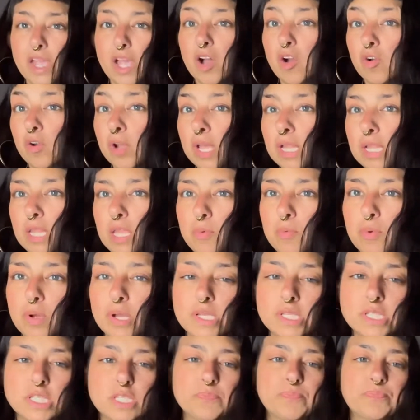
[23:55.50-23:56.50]
Okay,
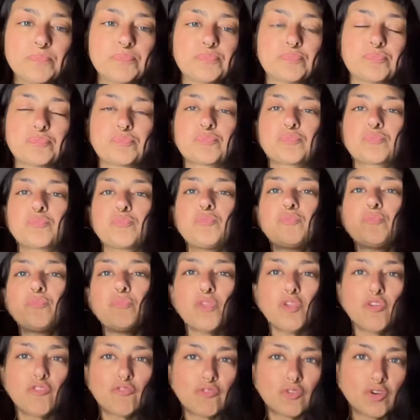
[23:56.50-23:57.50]
Libras,
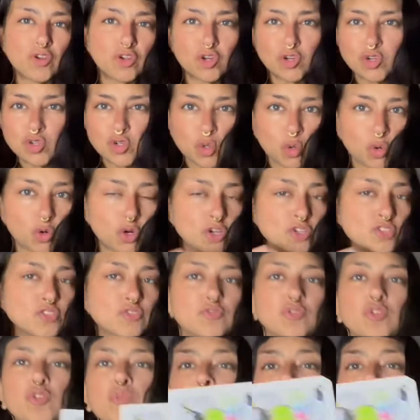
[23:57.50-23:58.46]
for your Taurus full